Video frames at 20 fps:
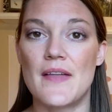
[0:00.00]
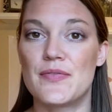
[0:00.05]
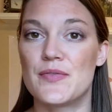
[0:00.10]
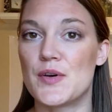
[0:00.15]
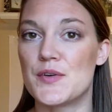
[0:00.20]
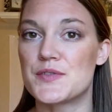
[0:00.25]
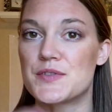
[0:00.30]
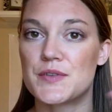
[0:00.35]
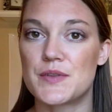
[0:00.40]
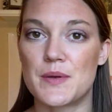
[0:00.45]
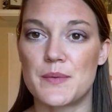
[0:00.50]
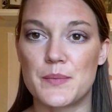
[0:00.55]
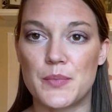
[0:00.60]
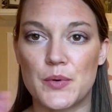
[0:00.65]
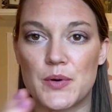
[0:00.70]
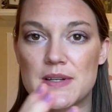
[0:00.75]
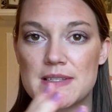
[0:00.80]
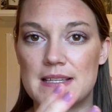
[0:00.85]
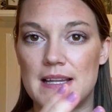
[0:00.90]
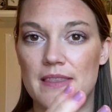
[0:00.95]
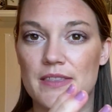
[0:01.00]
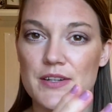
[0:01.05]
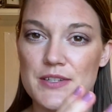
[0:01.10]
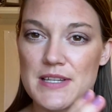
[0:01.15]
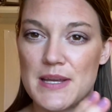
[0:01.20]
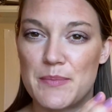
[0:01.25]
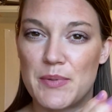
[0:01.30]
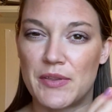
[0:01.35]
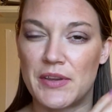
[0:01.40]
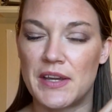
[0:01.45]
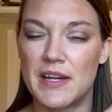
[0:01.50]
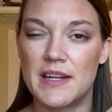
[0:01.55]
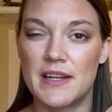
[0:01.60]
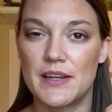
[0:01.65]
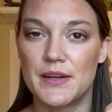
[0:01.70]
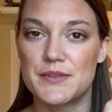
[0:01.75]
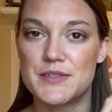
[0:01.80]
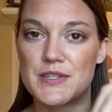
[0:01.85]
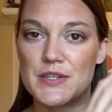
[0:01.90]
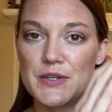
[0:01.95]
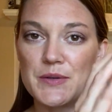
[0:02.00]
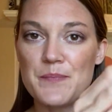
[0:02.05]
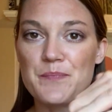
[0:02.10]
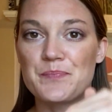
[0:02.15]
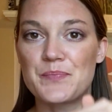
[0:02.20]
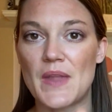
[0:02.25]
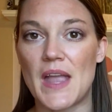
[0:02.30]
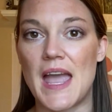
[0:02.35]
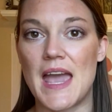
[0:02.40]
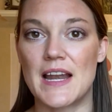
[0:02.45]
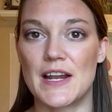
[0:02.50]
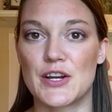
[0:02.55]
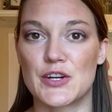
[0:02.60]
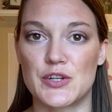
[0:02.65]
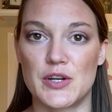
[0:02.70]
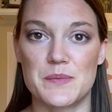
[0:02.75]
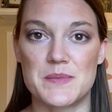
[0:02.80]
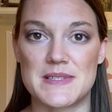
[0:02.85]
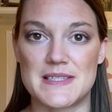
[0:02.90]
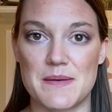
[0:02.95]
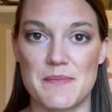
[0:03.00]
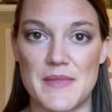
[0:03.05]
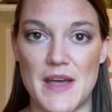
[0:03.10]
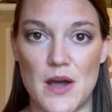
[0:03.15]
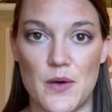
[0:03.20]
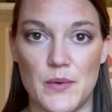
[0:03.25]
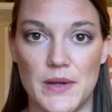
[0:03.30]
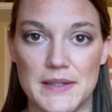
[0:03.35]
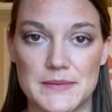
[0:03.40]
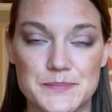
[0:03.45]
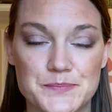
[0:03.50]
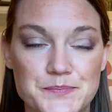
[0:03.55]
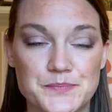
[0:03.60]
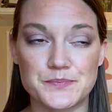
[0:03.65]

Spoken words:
those are the boards that they're typically going to go to, and it groups them that way.